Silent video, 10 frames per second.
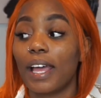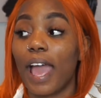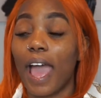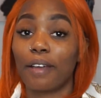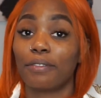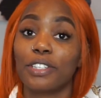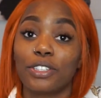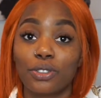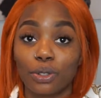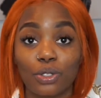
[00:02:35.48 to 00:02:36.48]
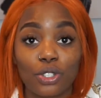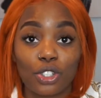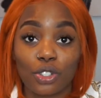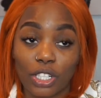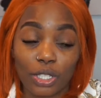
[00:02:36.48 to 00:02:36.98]
having those
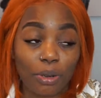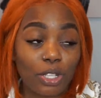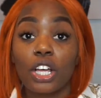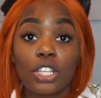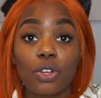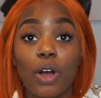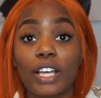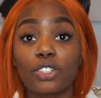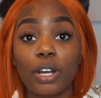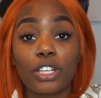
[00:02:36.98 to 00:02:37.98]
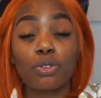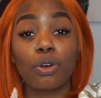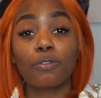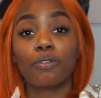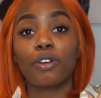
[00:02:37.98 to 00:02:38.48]
stretch marks. So I try to
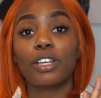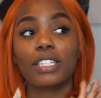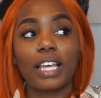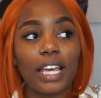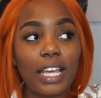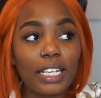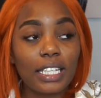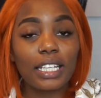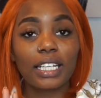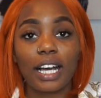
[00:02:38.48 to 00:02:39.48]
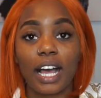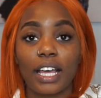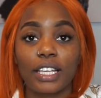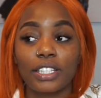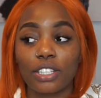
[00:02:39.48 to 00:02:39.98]
avoid any
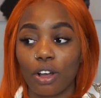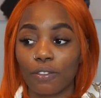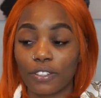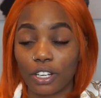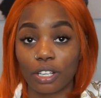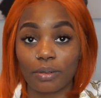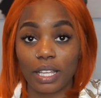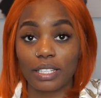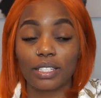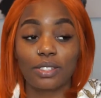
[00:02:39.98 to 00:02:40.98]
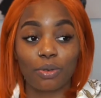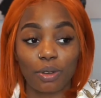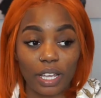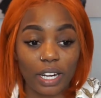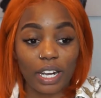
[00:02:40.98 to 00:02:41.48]
kind of circumstances
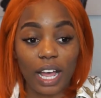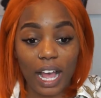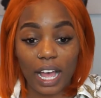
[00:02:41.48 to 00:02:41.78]
where